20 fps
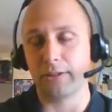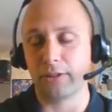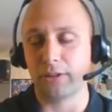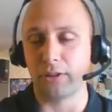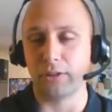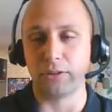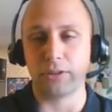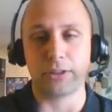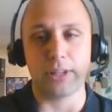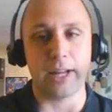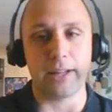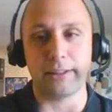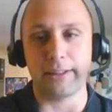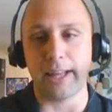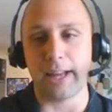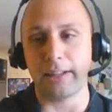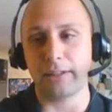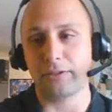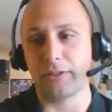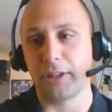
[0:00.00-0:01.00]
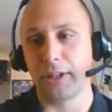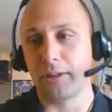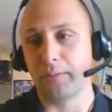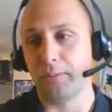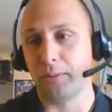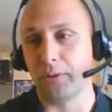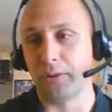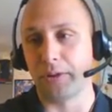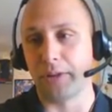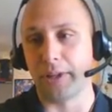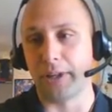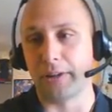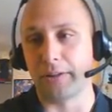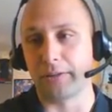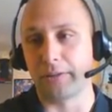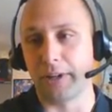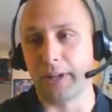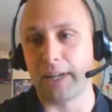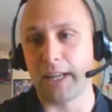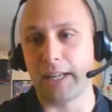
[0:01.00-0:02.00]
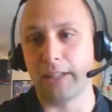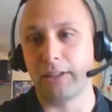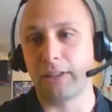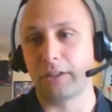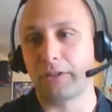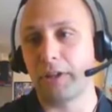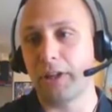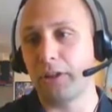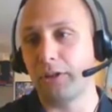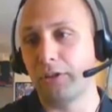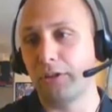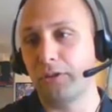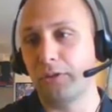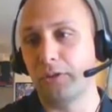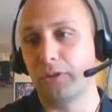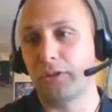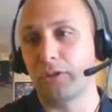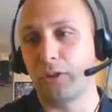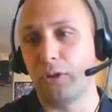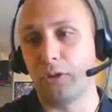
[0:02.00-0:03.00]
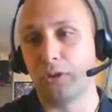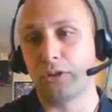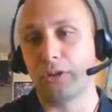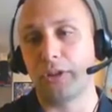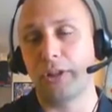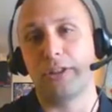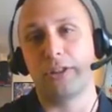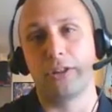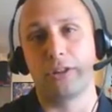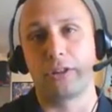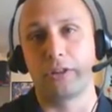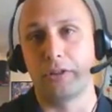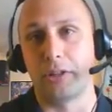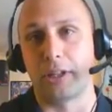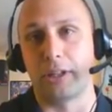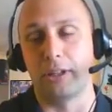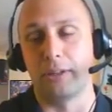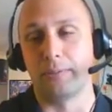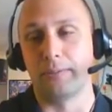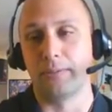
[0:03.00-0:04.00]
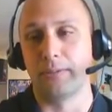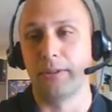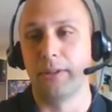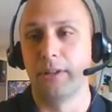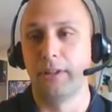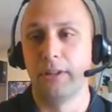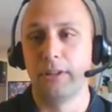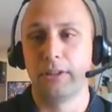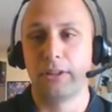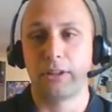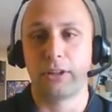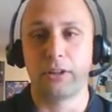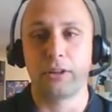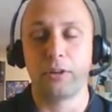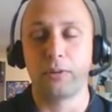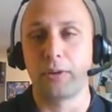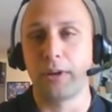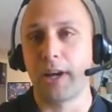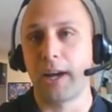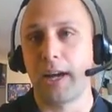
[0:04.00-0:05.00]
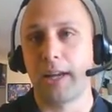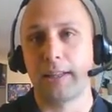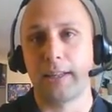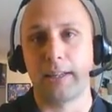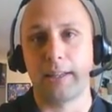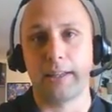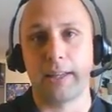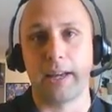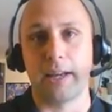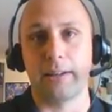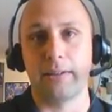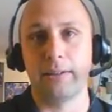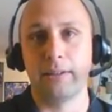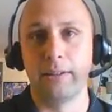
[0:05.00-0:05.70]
So that's really important there, right? Integrate your students' culture into the curriculum. You want to highlight that.